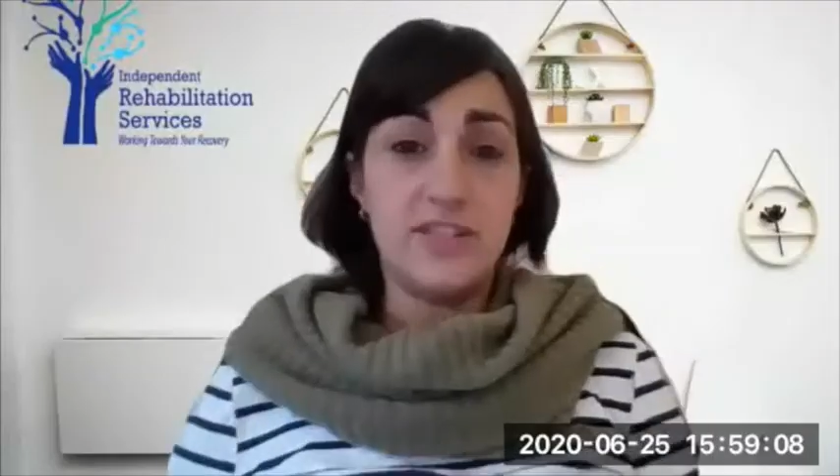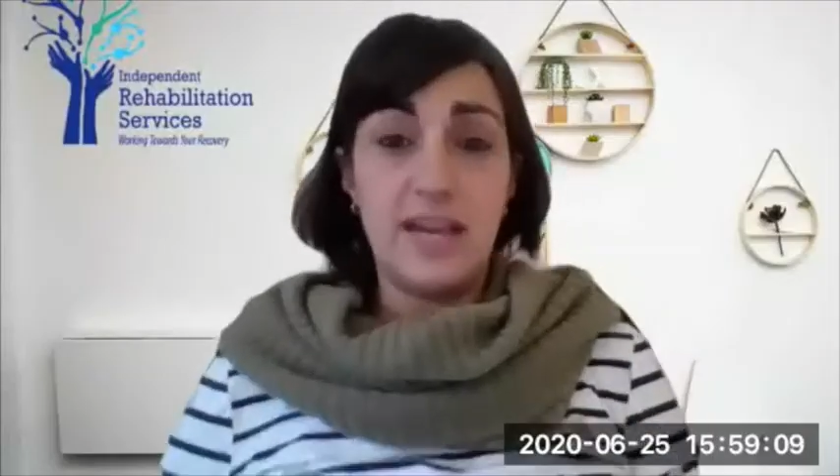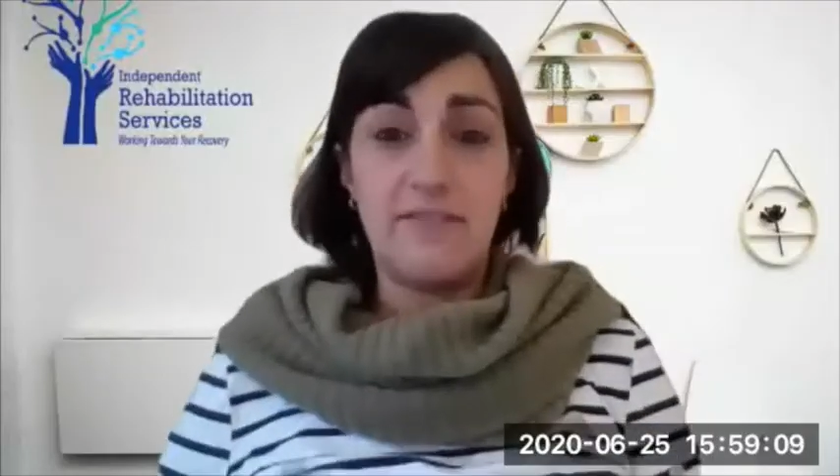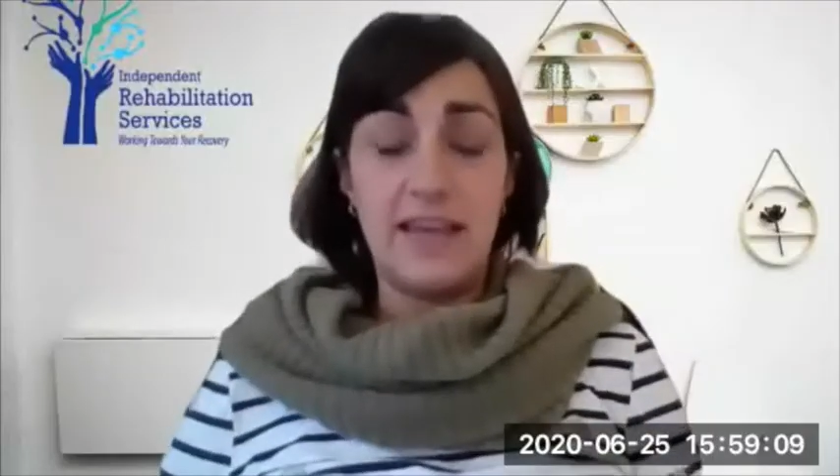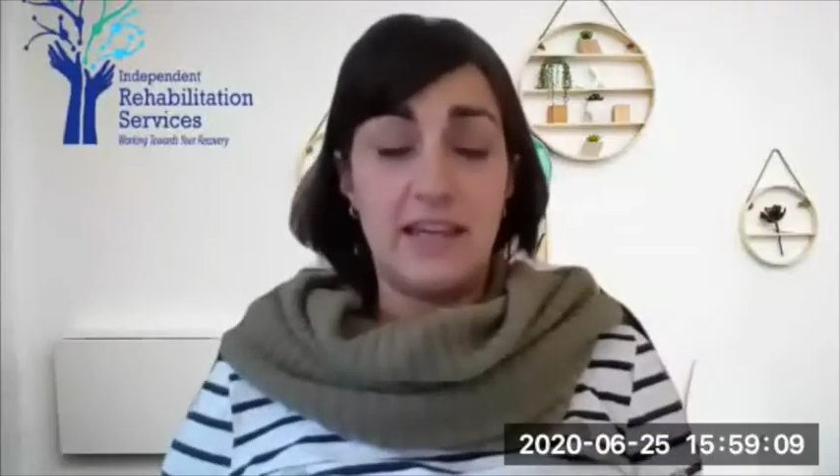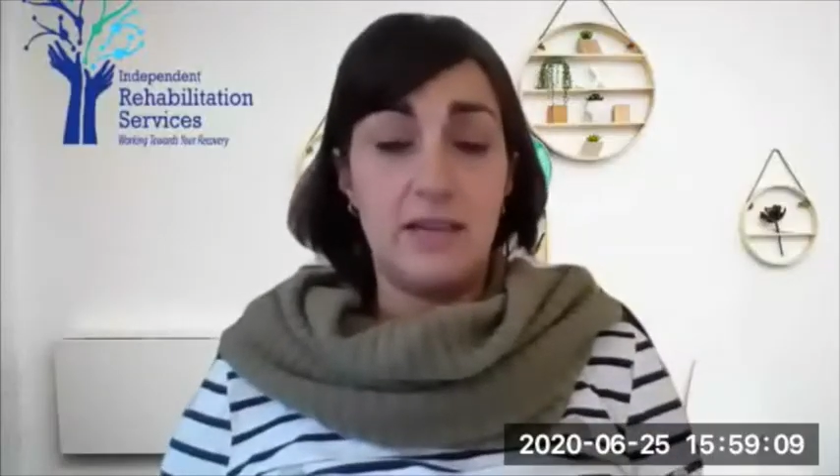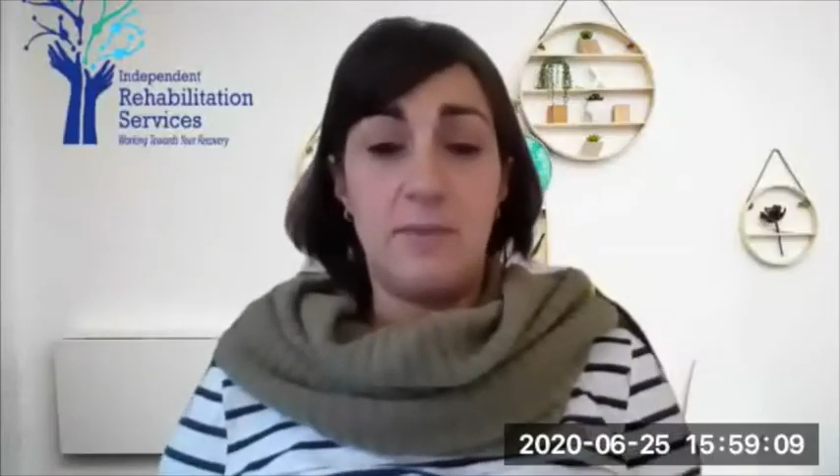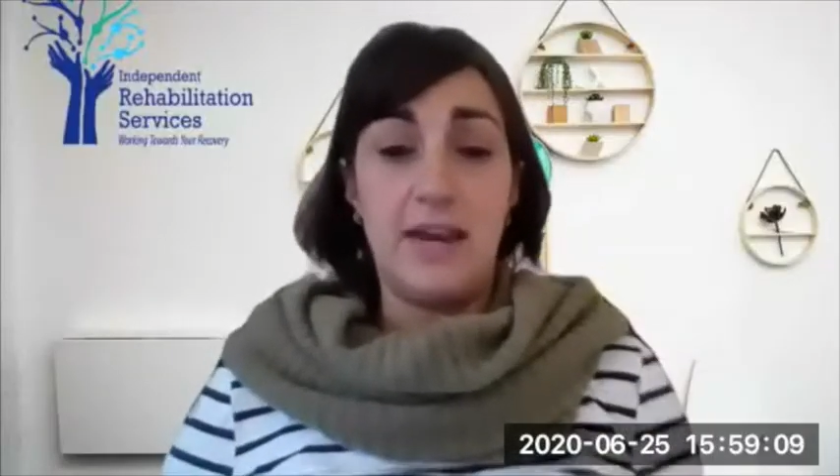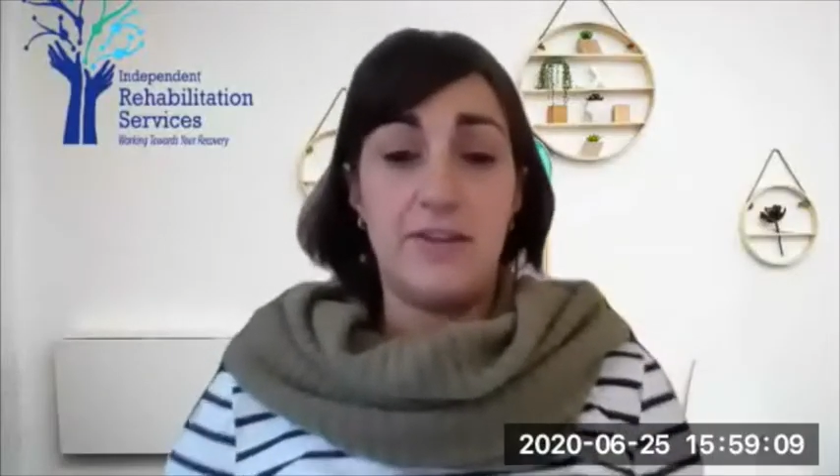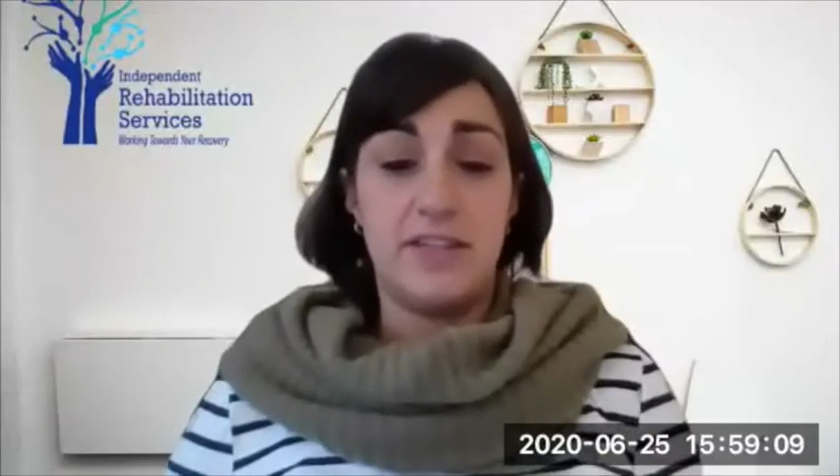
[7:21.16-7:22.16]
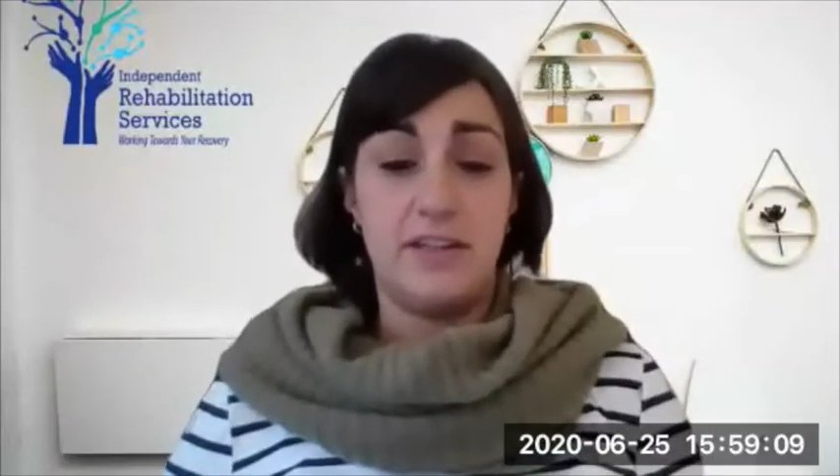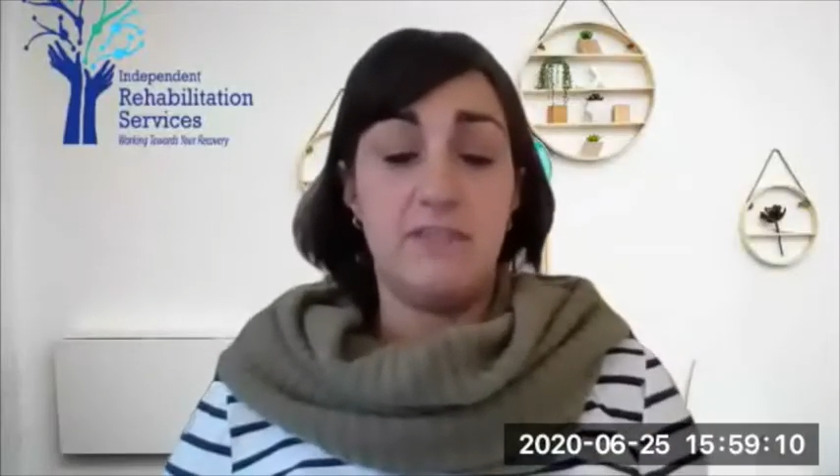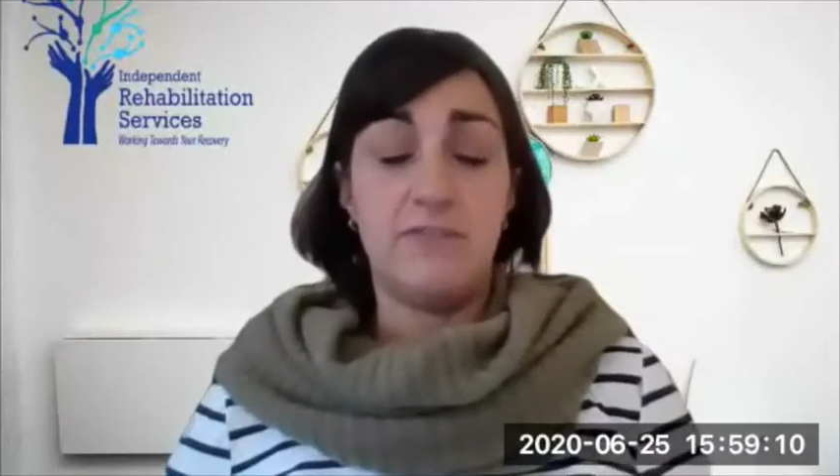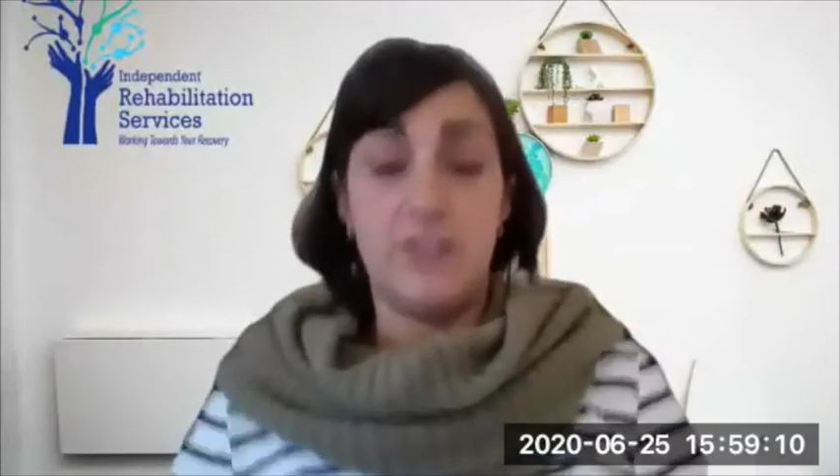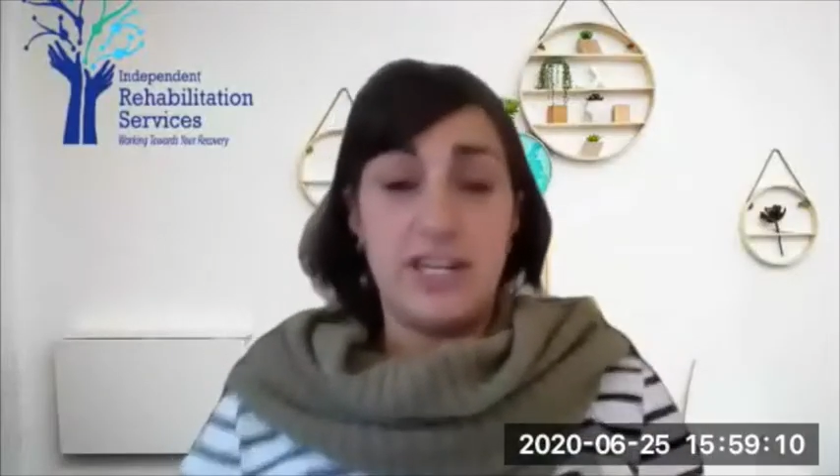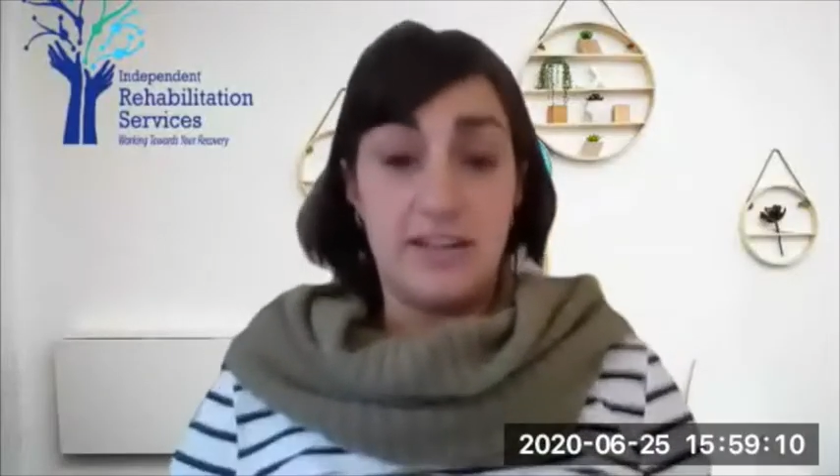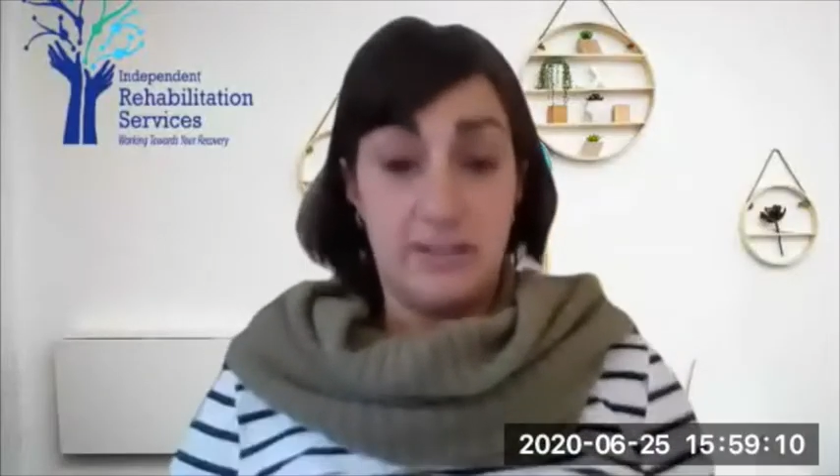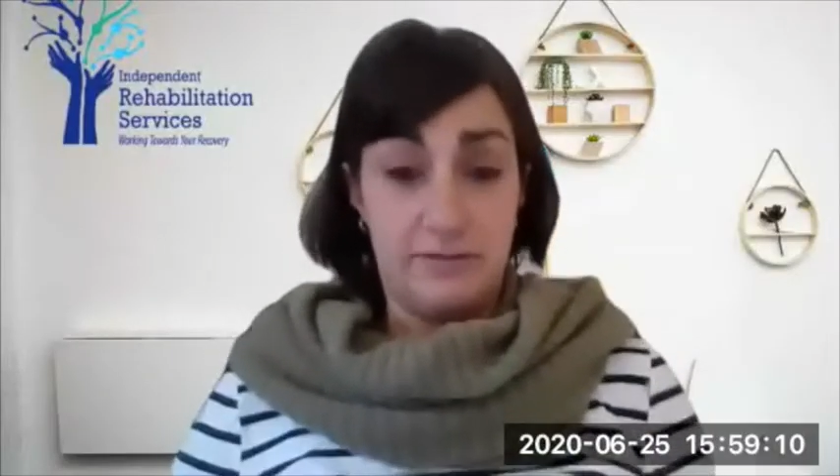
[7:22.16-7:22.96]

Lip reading: to have that comparison, and for Shannon,